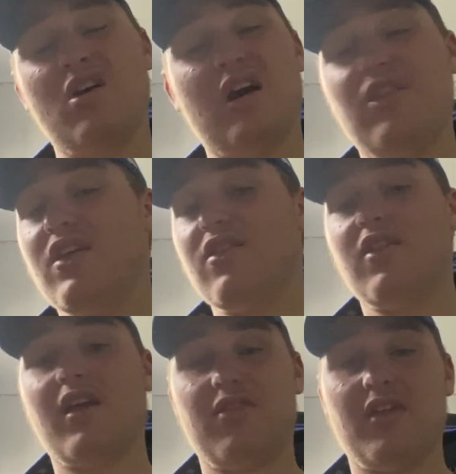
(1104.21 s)
I think
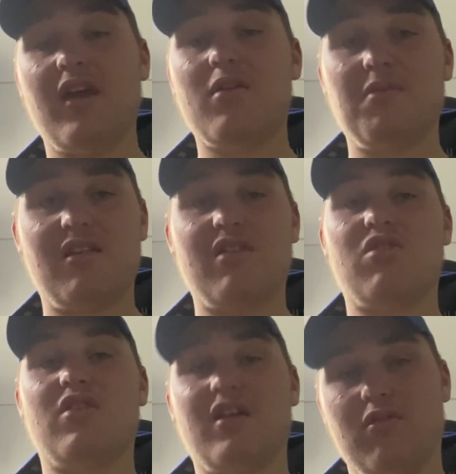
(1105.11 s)
that they could
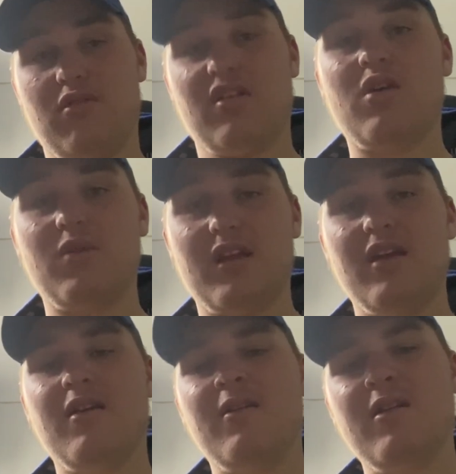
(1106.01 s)
potentially get a result
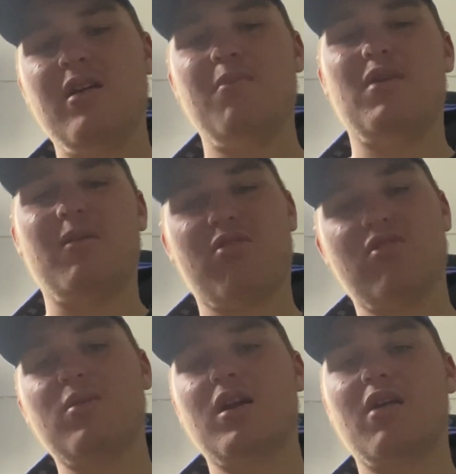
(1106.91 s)
here, but I'm
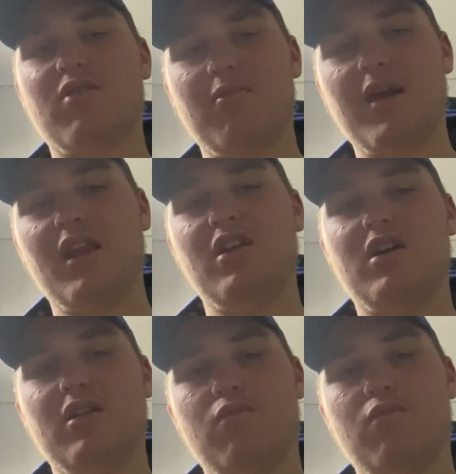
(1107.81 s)
still going to go with the Man United